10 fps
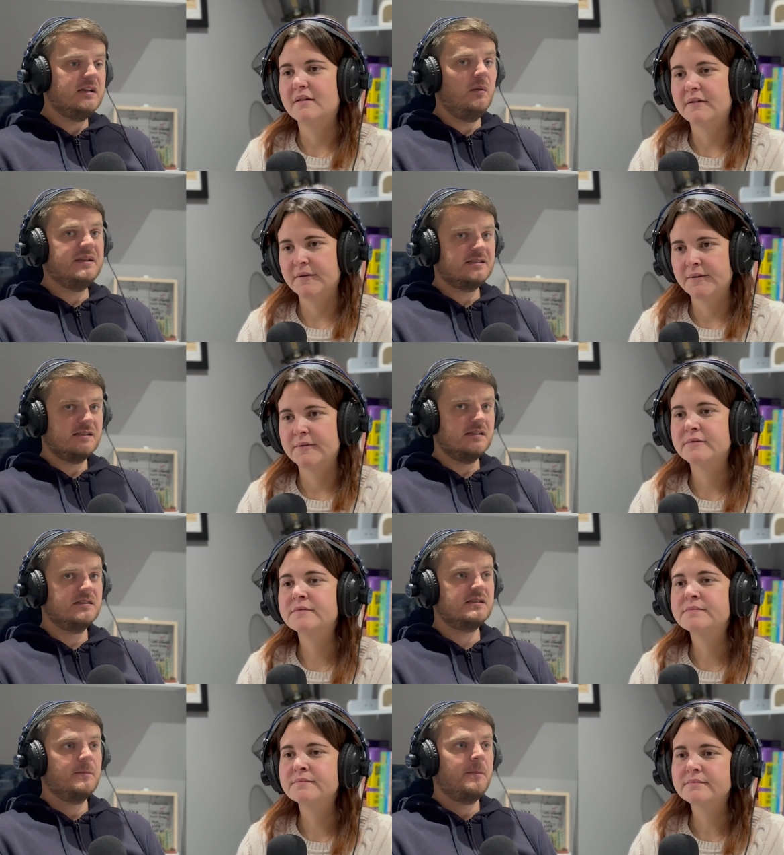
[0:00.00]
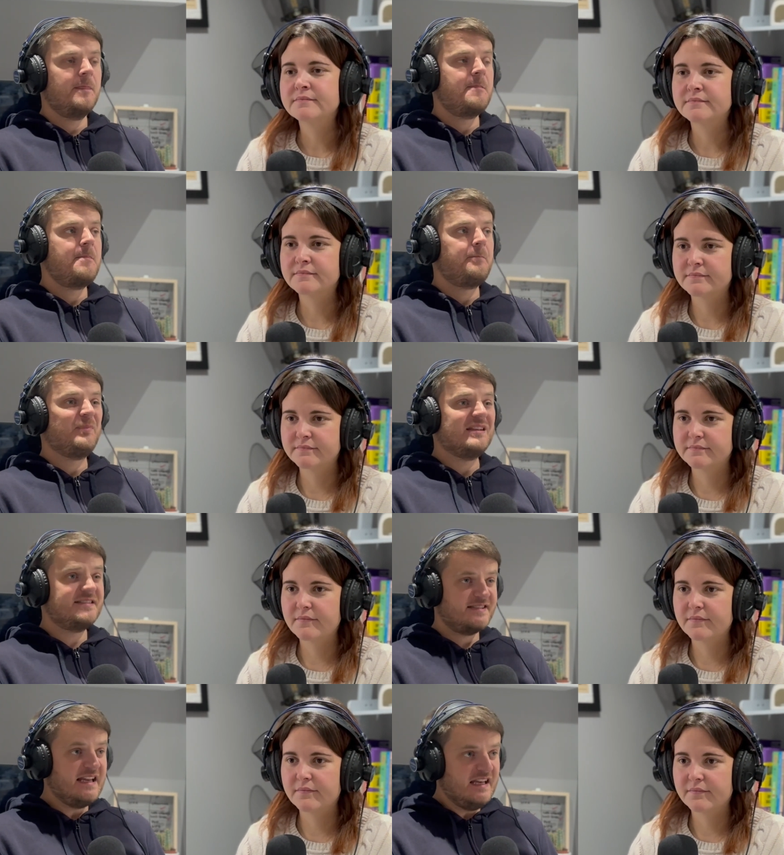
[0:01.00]
Speaker 1: within our businesses
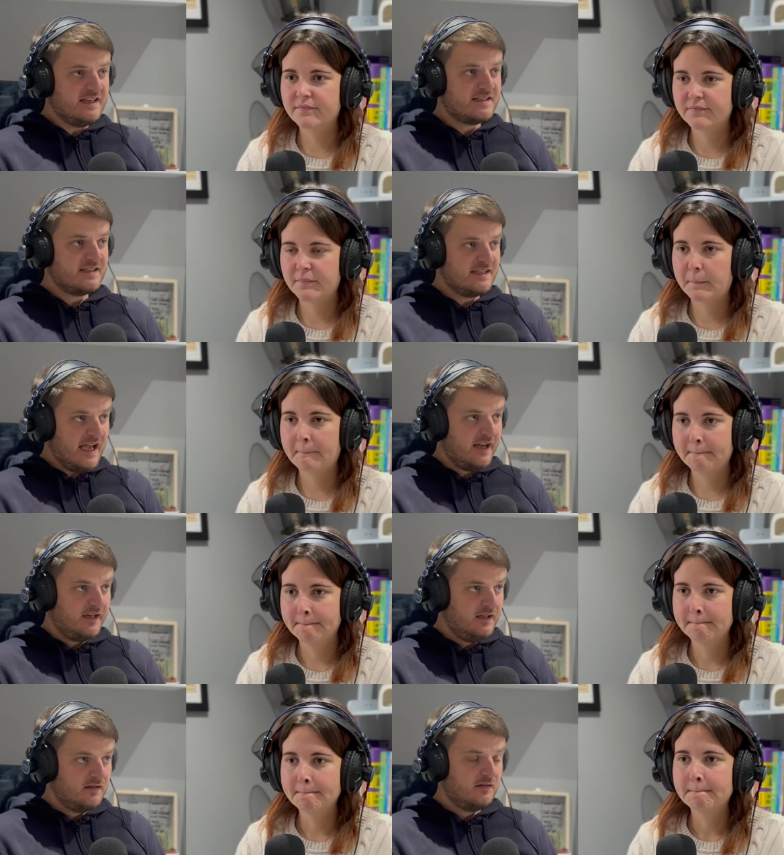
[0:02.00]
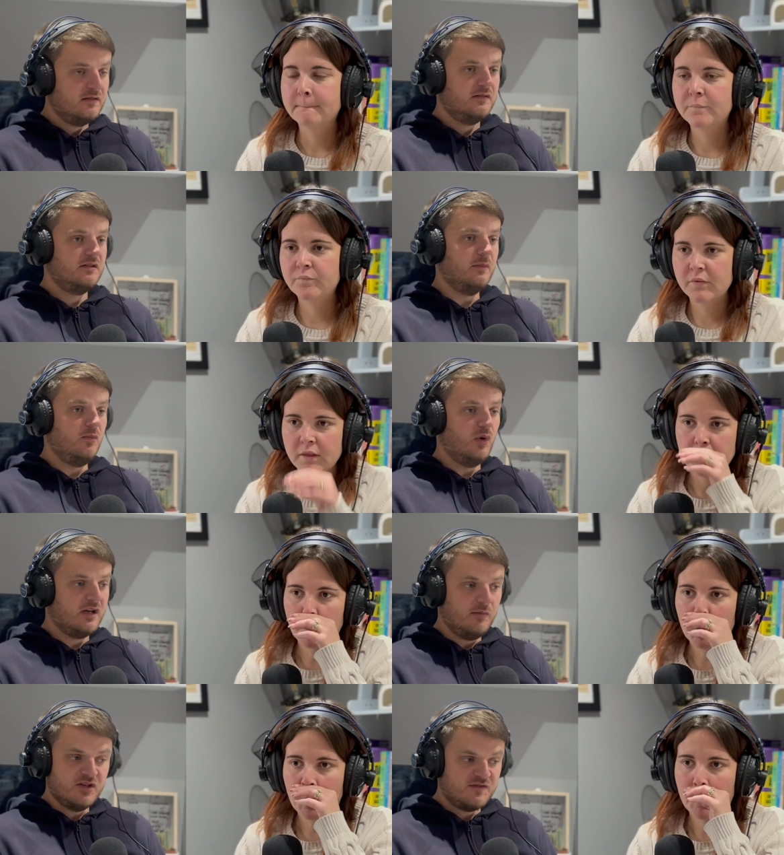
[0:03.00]
still is today the, one of
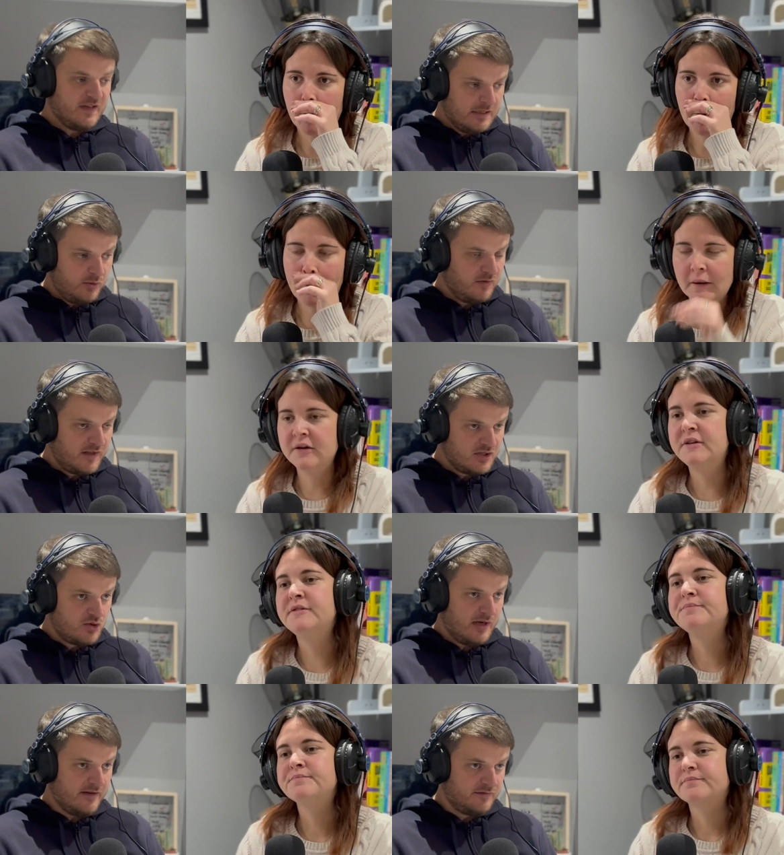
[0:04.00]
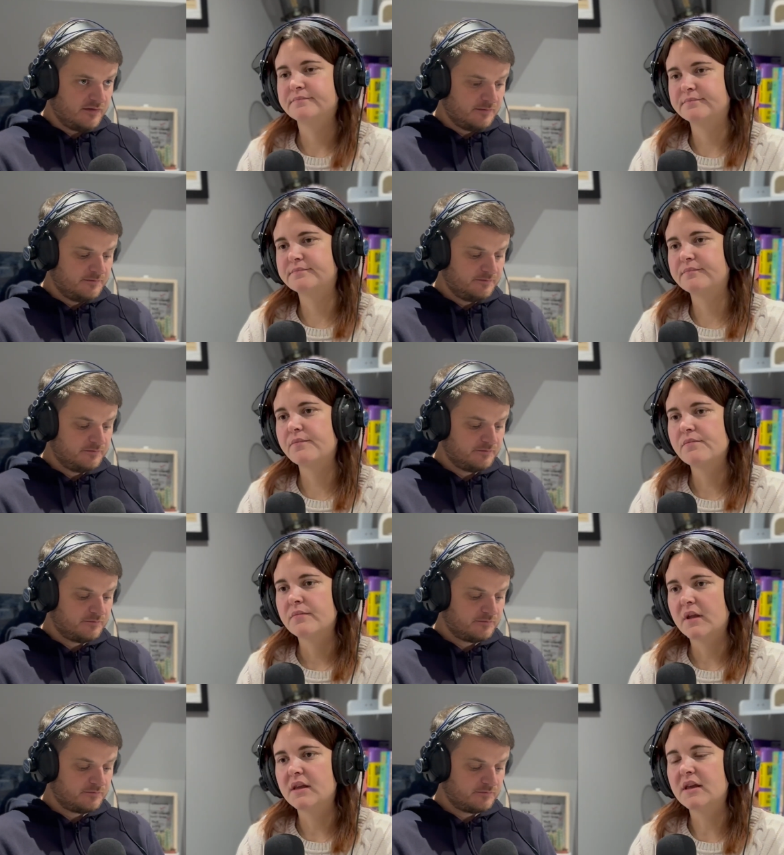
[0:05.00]
the most valuable things you'll have.
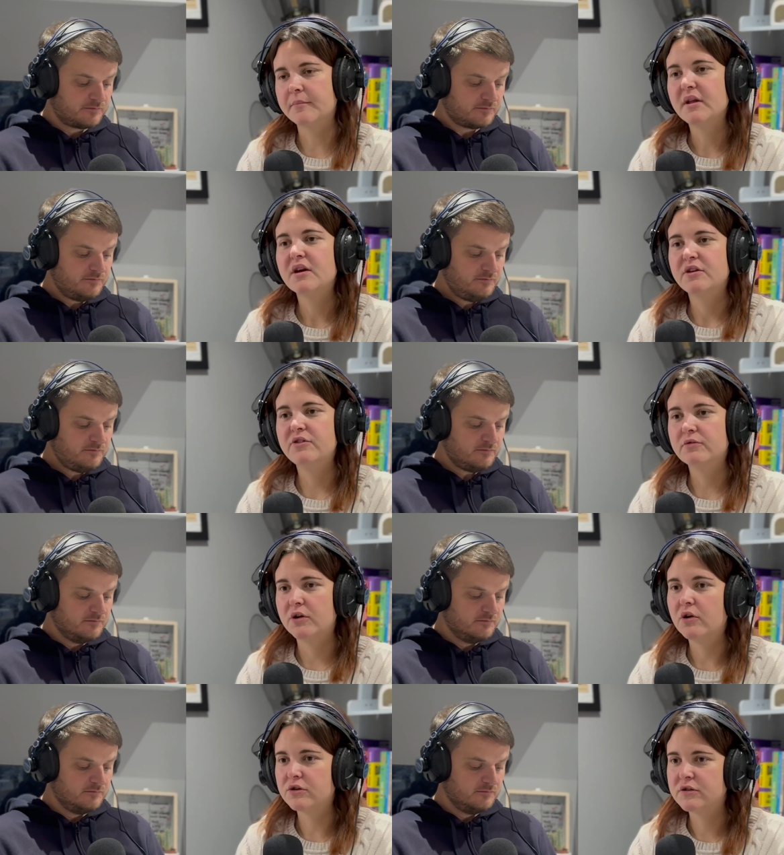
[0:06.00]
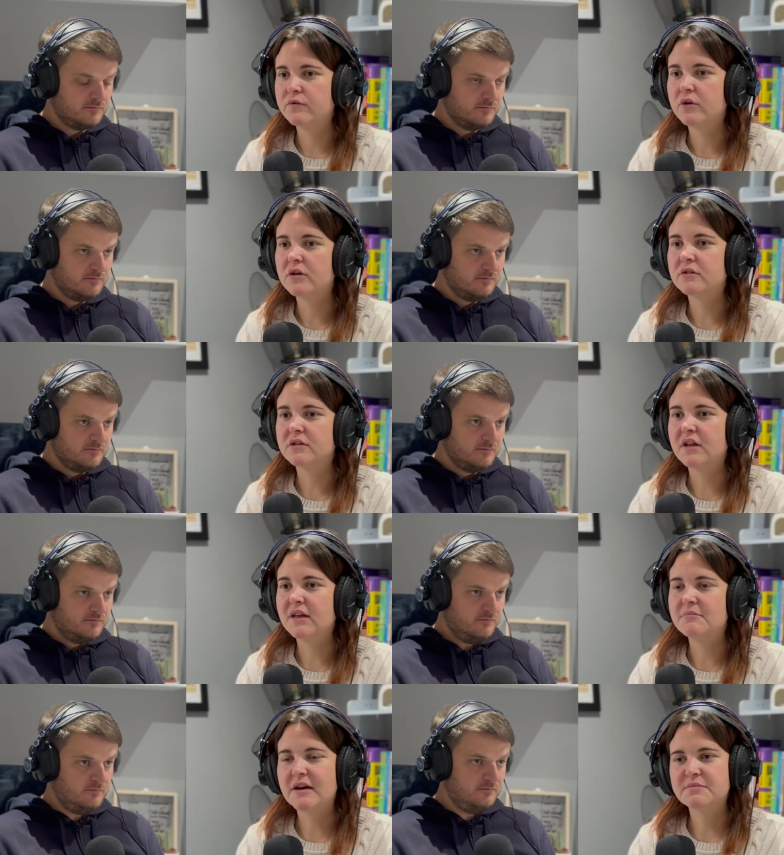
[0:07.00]
Speaker 2: Yeah, you do a lot of work on
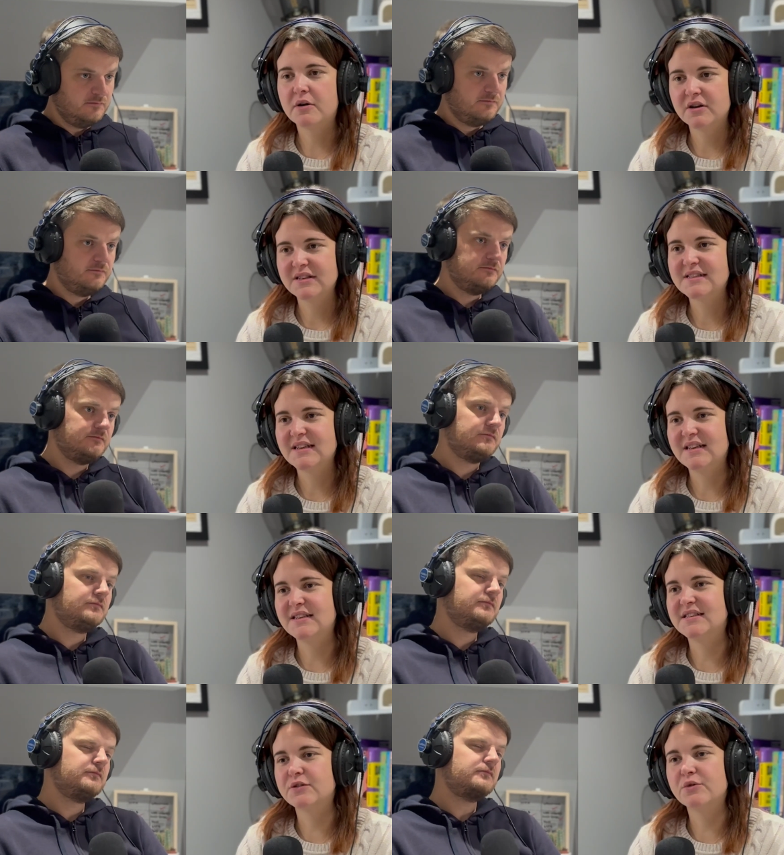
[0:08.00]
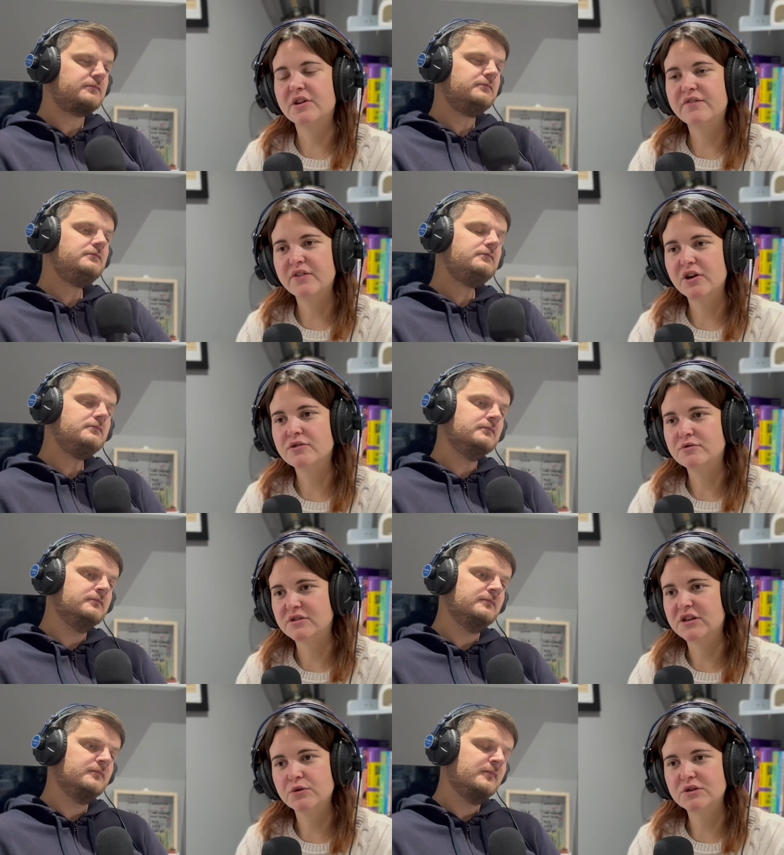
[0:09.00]
emails behind the scenes and all the flows and the
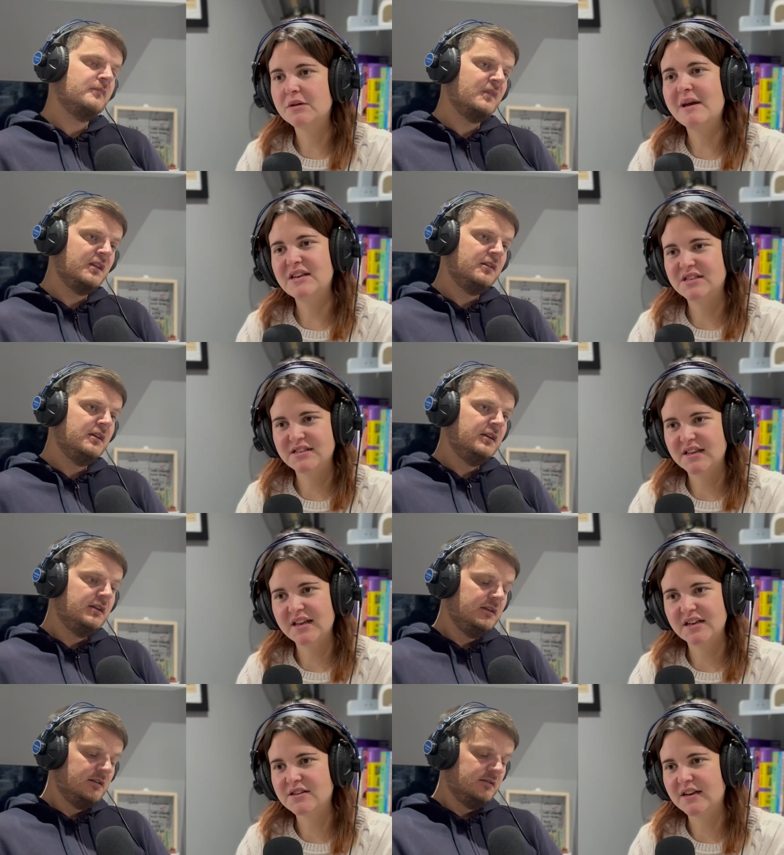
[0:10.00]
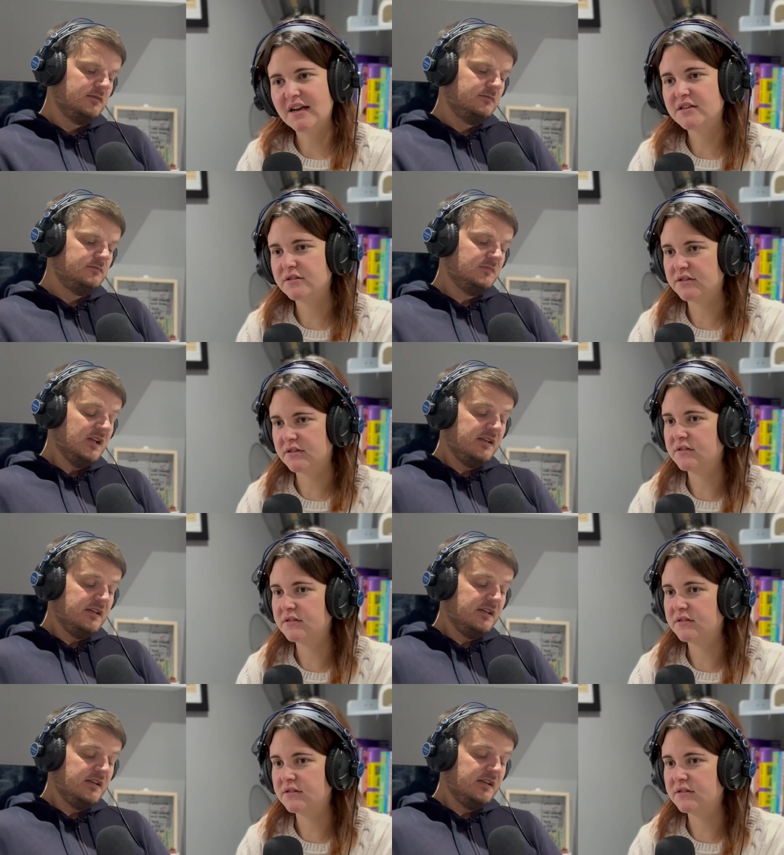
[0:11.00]
automations and things like that, don't you?